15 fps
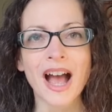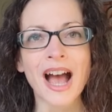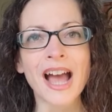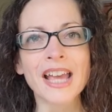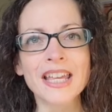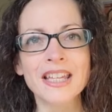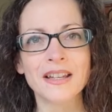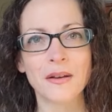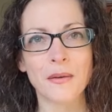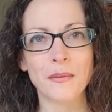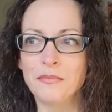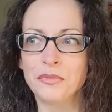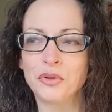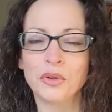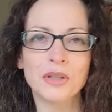I
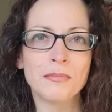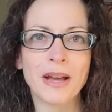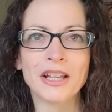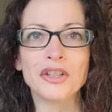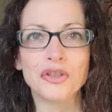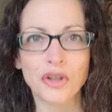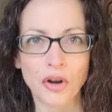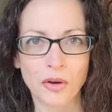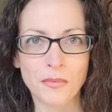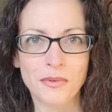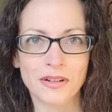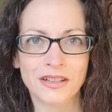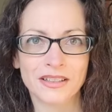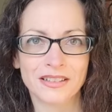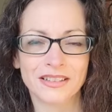am doing my job,
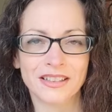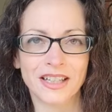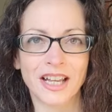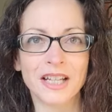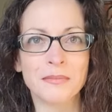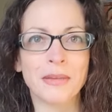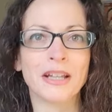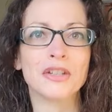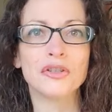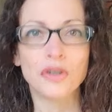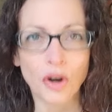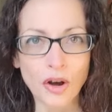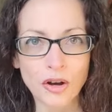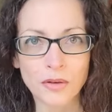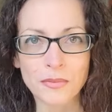and my
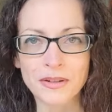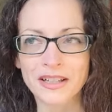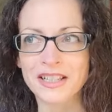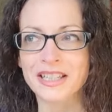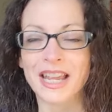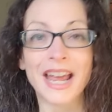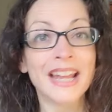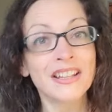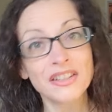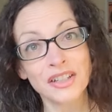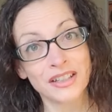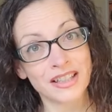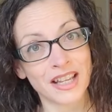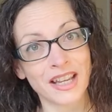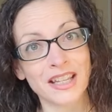job is
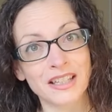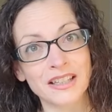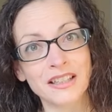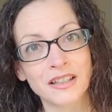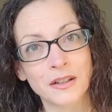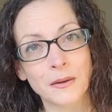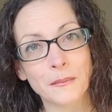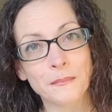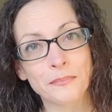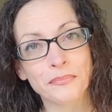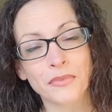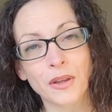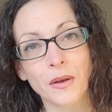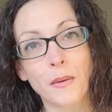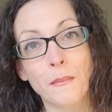entertain
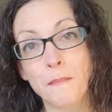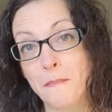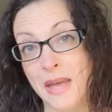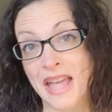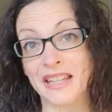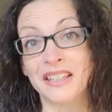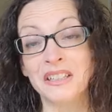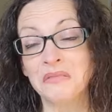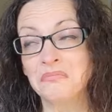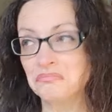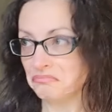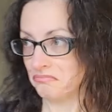men